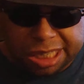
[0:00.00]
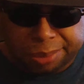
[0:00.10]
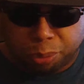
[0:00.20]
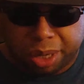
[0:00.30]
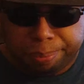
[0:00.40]

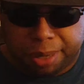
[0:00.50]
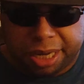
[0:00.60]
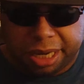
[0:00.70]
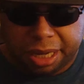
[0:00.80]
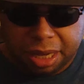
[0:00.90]
spray
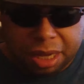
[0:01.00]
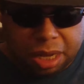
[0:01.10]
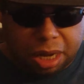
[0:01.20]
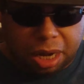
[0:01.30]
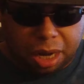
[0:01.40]
painted
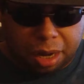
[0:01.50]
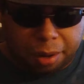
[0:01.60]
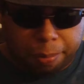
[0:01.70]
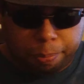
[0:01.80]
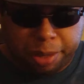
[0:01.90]

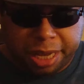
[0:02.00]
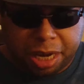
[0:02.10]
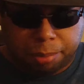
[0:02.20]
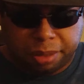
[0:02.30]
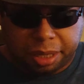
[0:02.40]
uh,
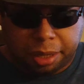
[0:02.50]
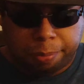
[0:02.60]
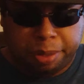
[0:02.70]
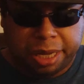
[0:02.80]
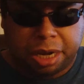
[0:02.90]
BM,
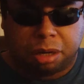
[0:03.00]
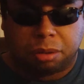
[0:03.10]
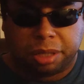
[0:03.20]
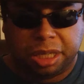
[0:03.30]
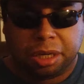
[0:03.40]

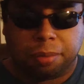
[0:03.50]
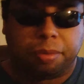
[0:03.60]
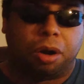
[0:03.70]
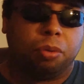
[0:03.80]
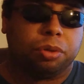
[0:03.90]

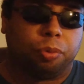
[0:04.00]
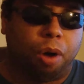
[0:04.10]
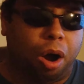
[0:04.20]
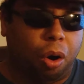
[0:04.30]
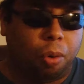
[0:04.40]
BLM on the
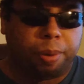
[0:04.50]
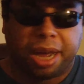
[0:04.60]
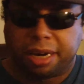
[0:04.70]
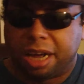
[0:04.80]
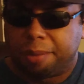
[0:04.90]
wall,
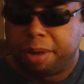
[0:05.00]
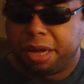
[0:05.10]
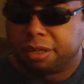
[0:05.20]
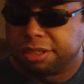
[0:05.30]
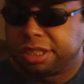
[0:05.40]
Black Lives
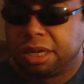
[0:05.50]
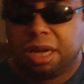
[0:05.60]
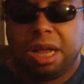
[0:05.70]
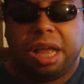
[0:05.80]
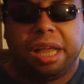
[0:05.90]
Matter,
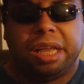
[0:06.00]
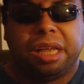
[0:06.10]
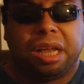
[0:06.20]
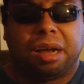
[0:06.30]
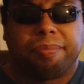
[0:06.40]

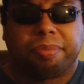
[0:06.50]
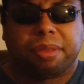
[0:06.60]
and